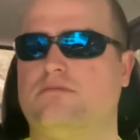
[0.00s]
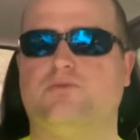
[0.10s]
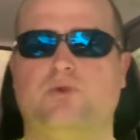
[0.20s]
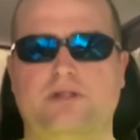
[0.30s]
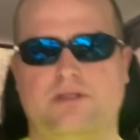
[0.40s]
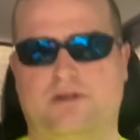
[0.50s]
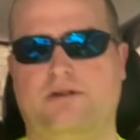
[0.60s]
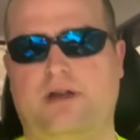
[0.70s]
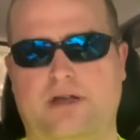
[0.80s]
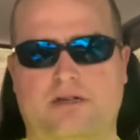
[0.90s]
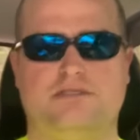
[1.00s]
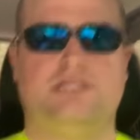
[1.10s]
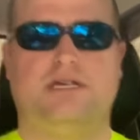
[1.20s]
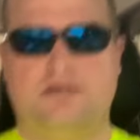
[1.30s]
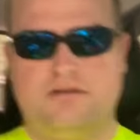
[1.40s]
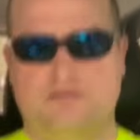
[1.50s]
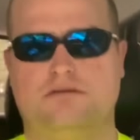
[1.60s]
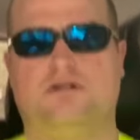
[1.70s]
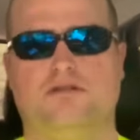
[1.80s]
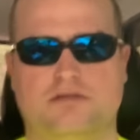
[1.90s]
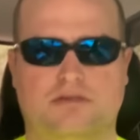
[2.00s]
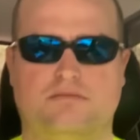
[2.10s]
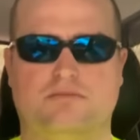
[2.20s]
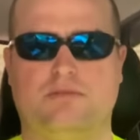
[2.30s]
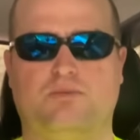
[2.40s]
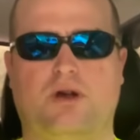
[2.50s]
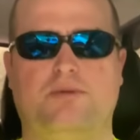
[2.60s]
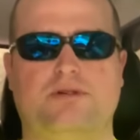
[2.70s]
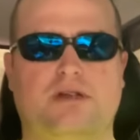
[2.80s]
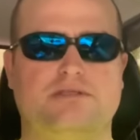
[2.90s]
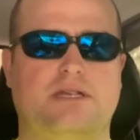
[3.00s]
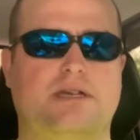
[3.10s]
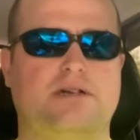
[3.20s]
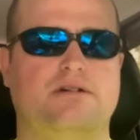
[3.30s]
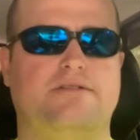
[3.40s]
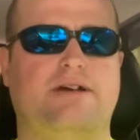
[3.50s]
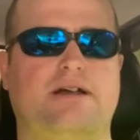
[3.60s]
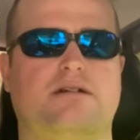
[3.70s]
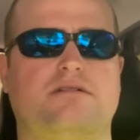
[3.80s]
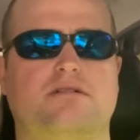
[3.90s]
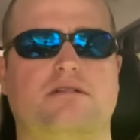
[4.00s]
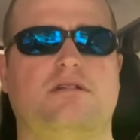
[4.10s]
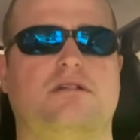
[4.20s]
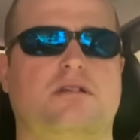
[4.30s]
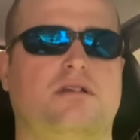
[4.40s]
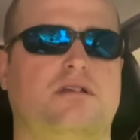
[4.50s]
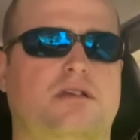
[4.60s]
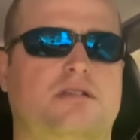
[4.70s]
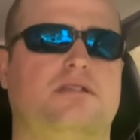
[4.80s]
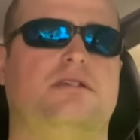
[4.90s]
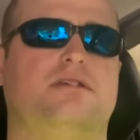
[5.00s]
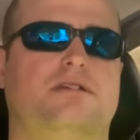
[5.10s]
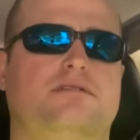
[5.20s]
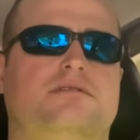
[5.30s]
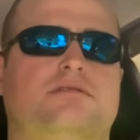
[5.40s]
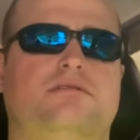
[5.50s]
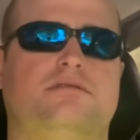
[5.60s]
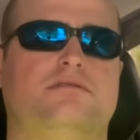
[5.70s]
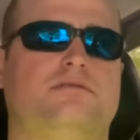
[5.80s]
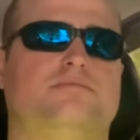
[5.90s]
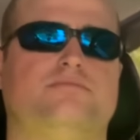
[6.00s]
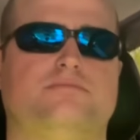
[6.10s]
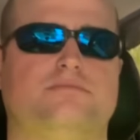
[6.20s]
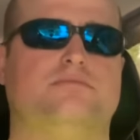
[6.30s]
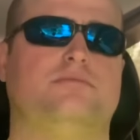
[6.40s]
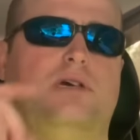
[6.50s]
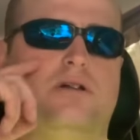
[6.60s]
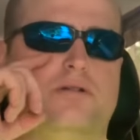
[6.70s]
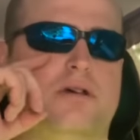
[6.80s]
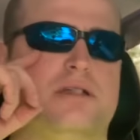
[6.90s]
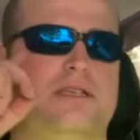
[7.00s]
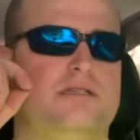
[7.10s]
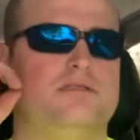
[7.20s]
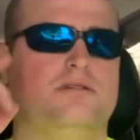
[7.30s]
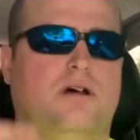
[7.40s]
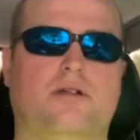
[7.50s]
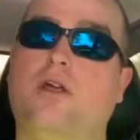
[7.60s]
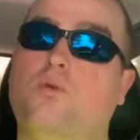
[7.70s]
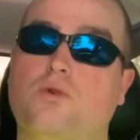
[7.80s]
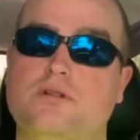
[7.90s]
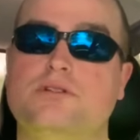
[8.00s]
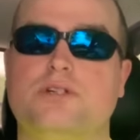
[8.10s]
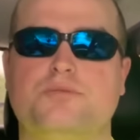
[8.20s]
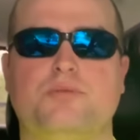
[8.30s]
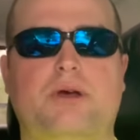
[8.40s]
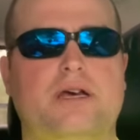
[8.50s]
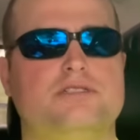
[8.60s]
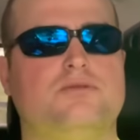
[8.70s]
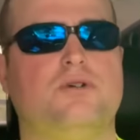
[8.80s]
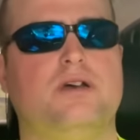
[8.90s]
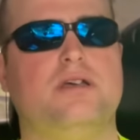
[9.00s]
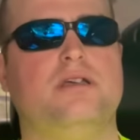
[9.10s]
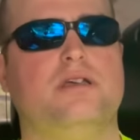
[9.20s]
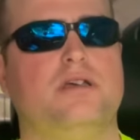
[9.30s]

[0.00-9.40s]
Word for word: renting their house out or the, the property I was taking care of out. And then I don't know. I think I know one gentleman passed away.